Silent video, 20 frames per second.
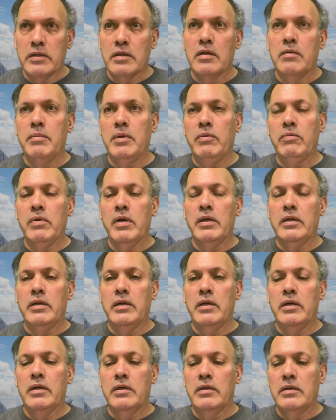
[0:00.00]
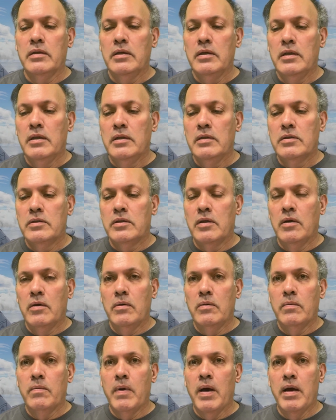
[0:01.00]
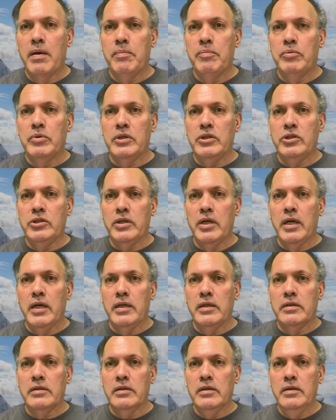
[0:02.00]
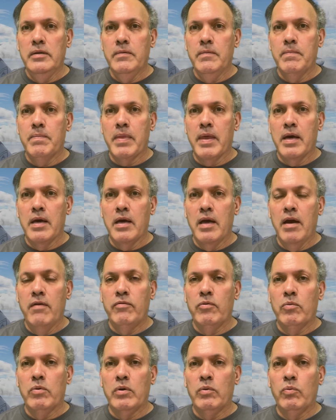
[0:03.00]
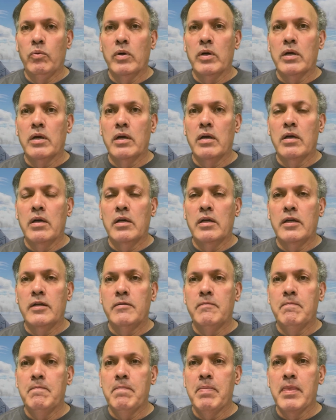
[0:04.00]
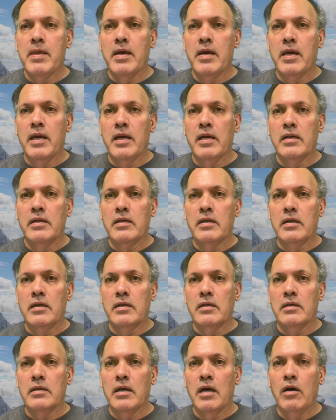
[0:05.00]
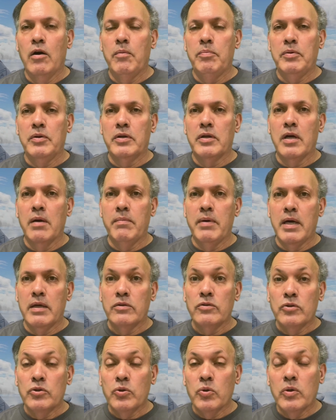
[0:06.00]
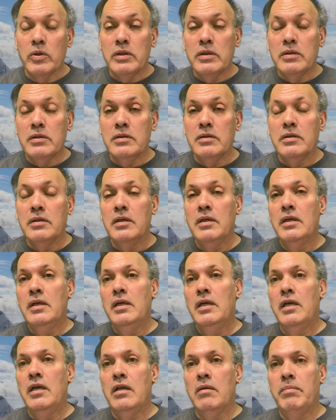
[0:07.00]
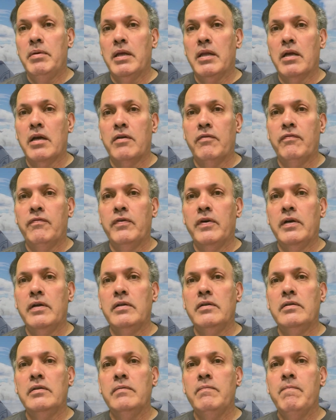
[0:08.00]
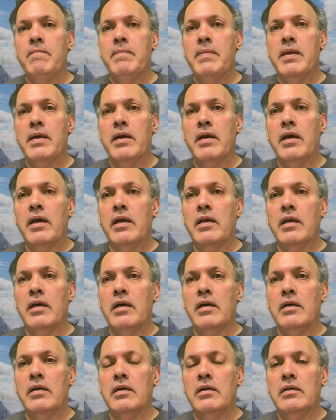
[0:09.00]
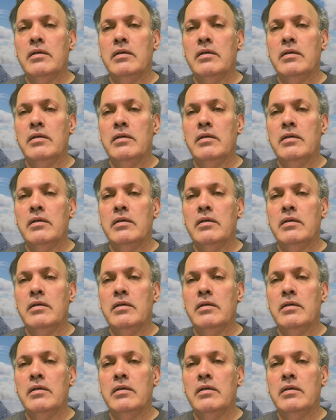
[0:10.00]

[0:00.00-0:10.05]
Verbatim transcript: going to be run here. So I appreciate everyone working on it, and I hope you come out and join us. It'll be a lot of fun, and I